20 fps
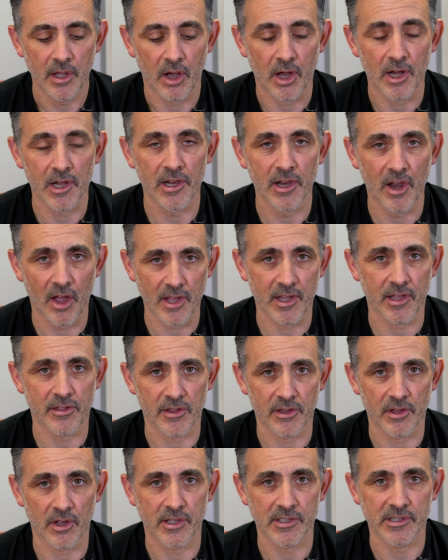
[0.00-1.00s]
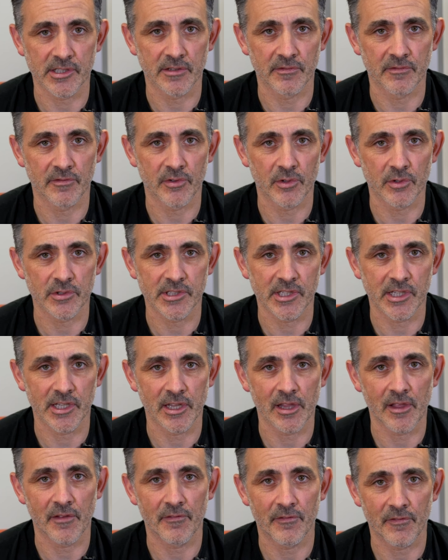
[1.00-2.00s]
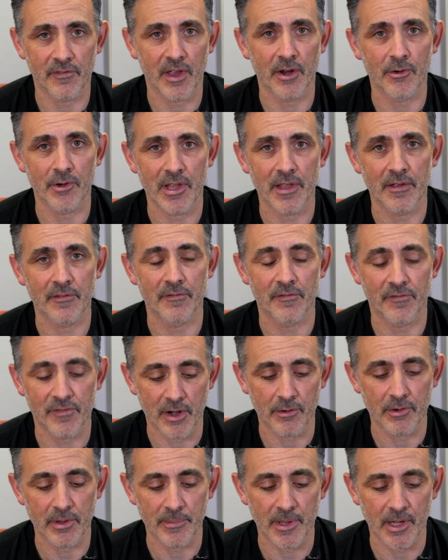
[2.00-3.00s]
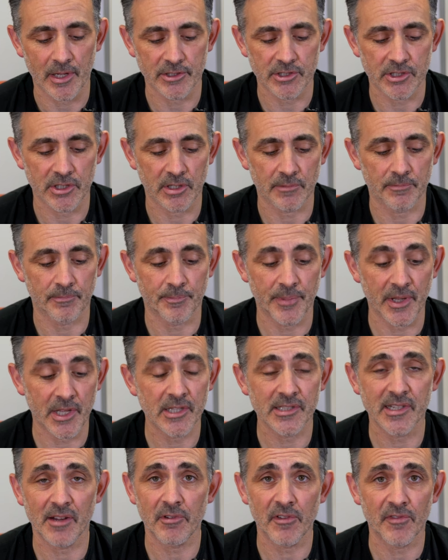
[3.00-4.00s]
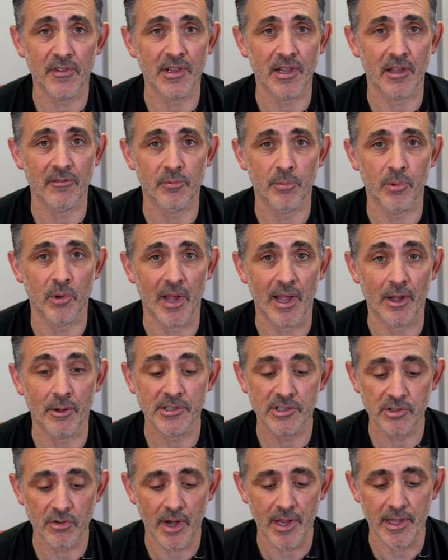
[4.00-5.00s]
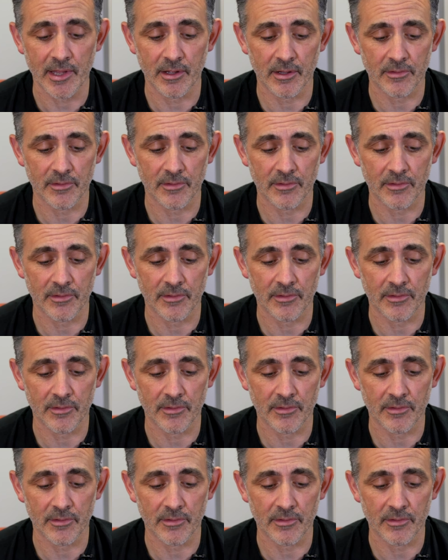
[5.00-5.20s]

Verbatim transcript: I like the 1914 very, very much because everything they've brought out is great.